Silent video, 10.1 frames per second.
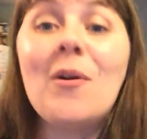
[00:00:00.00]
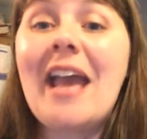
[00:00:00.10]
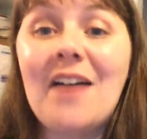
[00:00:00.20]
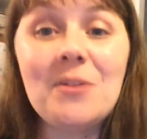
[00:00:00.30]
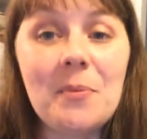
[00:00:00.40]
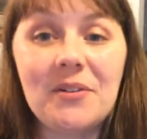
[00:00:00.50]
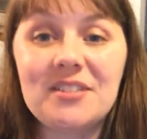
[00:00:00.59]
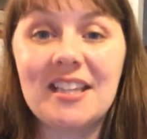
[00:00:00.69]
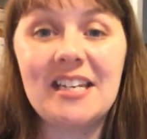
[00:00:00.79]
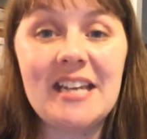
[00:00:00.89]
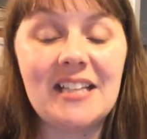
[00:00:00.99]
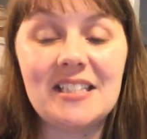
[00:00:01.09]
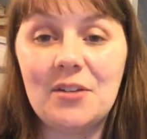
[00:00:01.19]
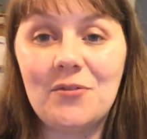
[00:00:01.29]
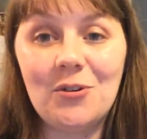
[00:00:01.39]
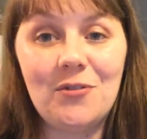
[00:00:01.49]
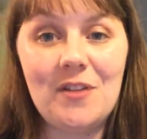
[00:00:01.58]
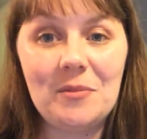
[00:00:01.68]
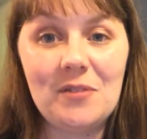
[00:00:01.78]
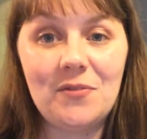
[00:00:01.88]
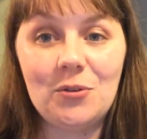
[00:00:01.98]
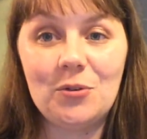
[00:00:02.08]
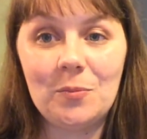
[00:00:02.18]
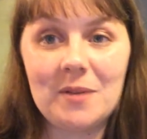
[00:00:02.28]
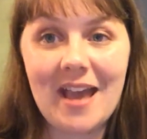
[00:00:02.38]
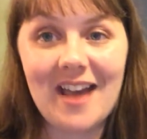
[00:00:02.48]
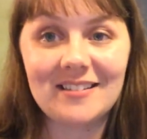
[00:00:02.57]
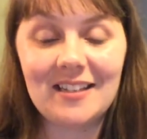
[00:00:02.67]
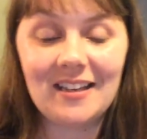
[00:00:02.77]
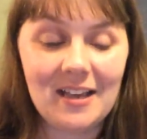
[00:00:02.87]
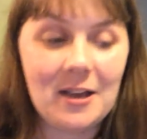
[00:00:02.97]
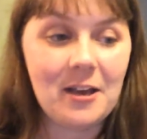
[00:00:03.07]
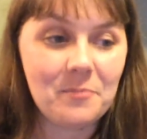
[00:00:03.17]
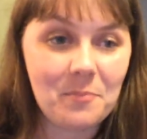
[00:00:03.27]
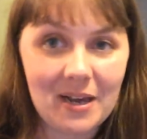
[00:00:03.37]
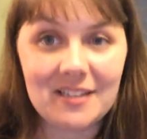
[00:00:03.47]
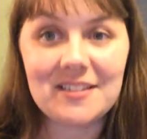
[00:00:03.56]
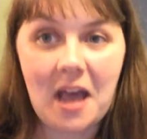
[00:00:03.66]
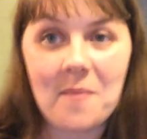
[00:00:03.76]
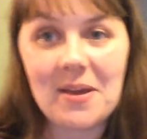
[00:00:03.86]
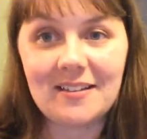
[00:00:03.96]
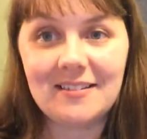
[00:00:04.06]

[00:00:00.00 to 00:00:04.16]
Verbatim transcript: haven't posted the dates in the Frugal Family Food group yet, but it's coming.